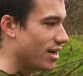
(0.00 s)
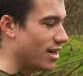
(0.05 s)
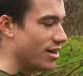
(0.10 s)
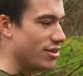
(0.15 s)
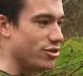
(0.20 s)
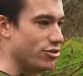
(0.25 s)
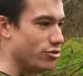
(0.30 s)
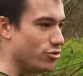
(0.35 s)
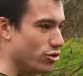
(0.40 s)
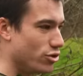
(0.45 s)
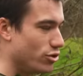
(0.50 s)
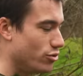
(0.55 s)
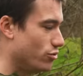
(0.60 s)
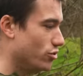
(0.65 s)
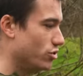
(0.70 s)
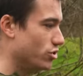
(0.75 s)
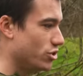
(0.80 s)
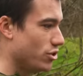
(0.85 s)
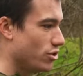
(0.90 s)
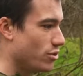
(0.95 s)
and you
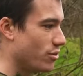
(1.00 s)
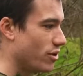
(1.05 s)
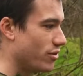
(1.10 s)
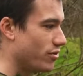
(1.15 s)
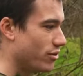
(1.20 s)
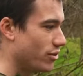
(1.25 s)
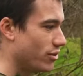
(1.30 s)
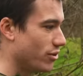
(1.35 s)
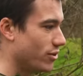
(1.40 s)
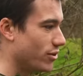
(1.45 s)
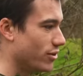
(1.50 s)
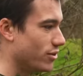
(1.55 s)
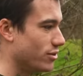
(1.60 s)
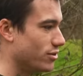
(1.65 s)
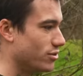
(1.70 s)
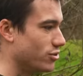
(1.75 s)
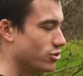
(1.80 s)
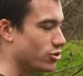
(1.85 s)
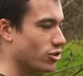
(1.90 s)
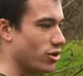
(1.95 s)
resume with your
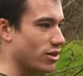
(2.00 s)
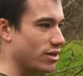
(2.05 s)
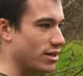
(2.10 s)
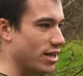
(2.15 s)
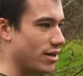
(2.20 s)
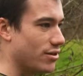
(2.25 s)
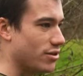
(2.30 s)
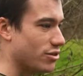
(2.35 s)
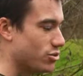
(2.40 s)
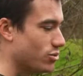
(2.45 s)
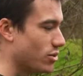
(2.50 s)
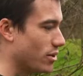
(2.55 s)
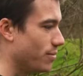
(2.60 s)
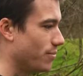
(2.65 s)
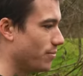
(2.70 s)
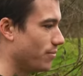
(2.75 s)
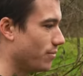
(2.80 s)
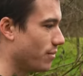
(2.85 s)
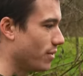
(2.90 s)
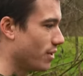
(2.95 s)
trot down the swim.
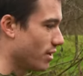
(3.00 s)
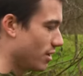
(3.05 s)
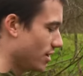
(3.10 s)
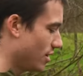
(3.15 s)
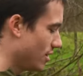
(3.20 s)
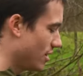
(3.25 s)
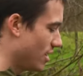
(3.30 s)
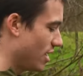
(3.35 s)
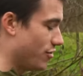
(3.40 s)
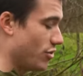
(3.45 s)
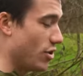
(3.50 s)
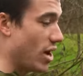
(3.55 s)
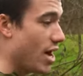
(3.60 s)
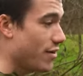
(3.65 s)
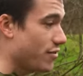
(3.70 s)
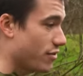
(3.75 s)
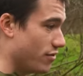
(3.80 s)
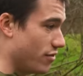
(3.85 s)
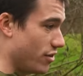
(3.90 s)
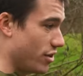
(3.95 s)
If you
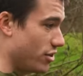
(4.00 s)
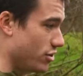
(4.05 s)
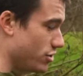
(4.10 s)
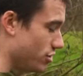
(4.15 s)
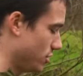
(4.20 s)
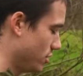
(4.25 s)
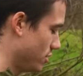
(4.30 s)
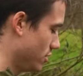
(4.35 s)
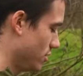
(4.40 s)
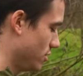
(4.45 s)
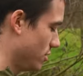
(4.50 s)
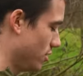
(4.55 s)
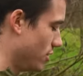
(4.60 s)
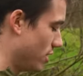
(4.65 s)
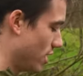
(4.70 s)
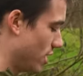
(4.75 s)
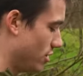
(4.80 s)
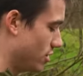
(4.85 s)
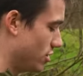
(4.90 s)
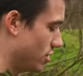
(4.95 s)
have a fish, you
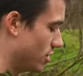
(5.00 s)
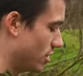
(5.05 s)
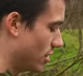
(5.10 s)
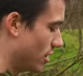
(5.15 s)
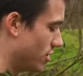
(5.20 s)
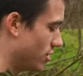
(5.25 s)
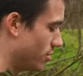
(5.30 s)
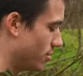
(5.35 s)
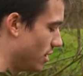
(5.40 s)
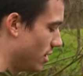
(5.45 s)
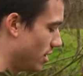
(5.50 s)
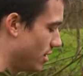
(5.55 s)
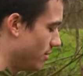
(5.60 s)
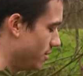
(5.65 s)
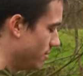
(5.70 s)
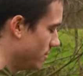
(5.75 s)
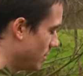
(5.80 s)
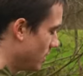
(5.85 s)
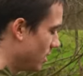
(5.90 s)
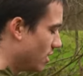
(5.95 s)
then just close the bail
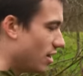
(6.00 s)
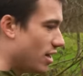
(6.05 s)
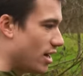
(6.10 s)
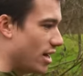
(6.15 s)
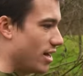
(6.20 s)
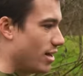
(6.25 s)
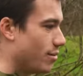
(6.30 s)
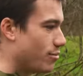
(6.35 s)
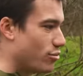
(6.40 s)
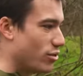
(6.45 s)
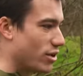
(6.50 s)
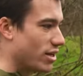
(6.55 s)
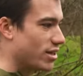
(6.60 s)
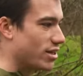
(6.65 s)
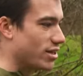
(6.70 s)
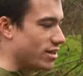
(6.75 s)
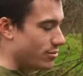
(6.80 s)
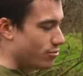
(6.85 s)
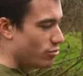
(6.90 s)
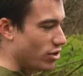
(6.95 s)
arm and then
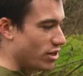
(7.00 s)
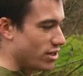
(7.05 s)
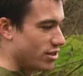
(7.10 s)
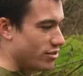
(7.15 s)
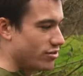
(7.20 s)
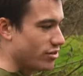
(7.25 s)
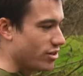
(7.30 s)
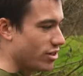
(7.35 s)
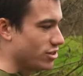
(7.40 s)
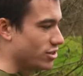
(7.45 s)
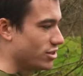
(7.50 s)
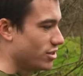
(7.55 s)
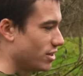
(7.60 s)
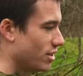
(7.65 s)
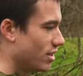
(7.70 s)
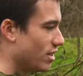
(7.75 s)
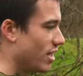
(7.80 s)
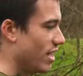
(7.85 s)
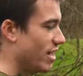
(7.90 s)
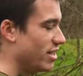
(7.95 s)
bring in the fish.
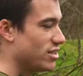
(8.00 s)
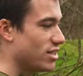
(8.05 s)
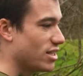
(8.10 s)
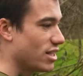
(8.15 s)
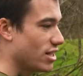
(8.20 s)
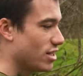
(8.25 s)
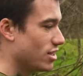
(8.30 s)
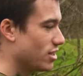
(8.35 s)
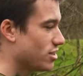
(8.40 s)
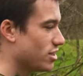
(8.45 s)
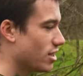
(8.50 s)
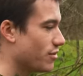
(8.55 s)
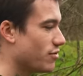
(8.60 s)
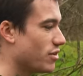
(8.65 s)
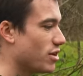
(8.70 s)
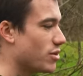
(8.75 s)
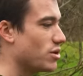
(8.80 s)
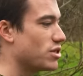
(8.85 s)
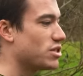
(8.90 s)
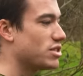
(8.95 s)
It's
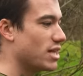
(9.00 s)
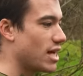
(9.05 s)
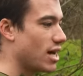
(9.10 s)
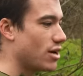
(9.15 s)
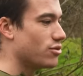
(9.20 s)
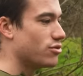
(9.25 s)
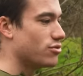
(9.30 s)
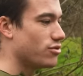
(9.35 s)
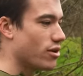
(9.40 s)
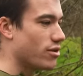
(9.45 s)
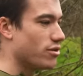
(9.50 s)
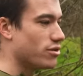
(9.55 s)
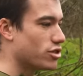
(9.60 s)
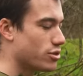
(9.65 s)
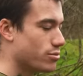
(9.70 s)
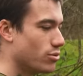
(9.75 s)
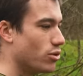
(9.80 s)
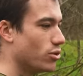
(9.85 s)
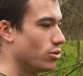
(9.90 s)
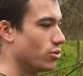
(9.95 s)
something which sounds very
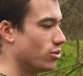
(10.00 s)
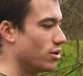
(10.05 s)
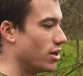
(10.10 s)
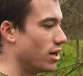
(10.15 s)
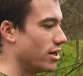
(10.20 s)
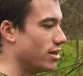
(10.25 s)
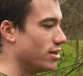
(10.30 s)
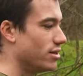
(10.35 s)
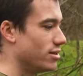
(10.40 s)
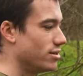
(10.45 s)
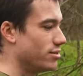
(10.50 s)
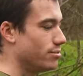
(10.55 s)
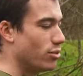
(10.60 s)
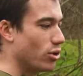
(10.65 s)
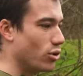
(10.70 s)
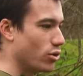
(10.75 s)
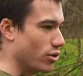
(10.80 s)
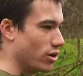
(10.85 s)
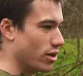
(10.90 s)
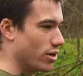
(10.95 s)
small and
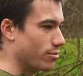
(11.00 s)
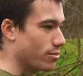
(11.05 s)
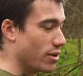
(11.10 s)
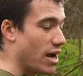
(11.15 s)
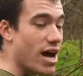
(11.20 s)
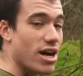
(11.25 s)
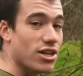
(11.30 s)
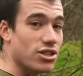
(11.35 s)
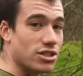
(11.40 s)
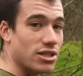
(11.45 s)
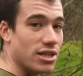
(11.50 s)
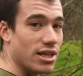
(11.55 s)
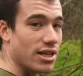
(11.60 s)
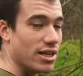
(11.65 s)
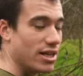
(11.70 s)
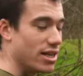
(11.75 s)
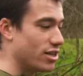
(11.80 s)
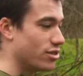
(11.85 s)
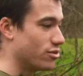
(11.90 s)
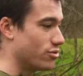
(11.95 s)
boring, but
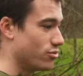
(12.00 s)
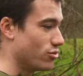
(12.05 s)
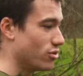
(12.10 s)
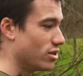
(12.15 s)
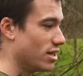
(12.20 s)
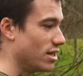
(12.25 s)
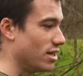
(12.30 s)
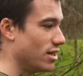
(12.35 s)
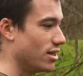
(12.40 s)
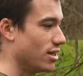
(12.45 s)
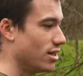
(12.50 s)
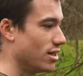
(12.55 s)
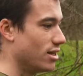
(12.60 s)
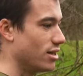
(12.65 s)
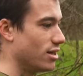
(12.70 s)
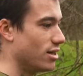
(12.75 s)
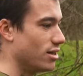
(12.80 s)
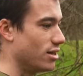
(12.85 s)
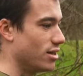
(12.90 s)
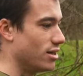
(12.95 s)
actually it's really
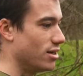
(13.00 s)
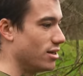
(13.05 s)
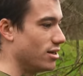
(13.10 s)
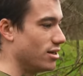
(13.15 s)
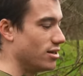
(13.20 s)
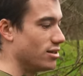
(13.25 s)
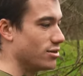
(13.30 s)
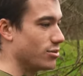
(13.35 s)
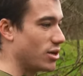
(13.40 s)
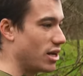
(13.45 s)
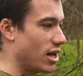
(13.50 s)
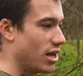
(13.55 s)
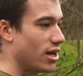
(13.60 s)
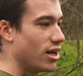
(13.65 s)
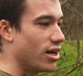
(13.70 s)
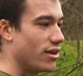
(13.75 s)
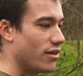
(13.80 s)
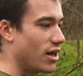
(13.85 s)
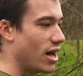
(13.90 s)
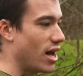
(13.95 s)
when I
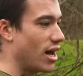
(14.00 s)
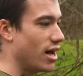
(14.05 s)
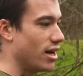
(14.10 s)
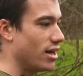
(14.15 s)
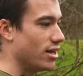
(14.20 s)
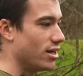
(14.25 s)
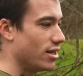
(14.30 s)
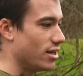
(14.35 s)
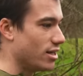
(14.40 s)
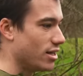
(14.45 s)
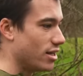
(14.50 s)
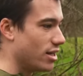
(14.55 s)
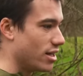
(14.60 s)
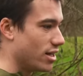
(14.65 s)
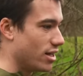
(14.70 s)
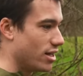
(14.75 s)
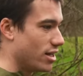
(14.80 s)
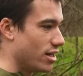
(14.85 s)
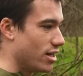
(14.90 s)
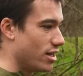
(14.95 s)
learnt that,
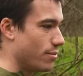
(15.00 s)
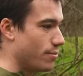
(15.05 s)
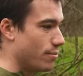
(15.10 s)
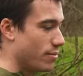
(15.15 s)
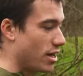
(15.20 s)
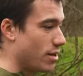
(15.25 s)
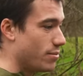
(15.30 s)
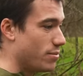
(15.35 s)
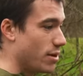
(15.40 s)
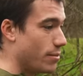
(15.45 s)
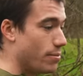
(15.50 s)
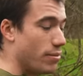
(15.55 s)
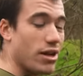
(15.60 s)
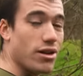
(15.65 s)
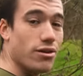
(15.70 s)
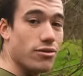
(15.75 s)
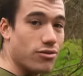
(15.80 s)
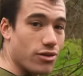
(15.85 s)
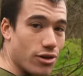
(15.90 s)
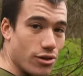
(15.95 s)
it made me a
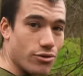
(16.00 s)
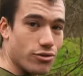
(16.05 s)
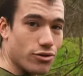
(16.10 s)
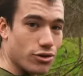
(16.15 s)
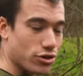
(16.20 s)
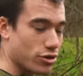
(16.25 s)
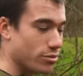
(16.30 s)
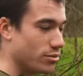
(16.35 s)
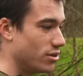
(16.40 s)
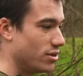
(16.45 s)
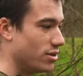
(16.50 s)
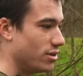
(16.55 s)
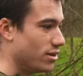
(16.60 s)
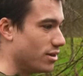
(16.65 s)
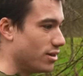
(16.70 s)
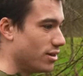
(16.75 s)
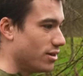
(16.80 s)
better float fisherman,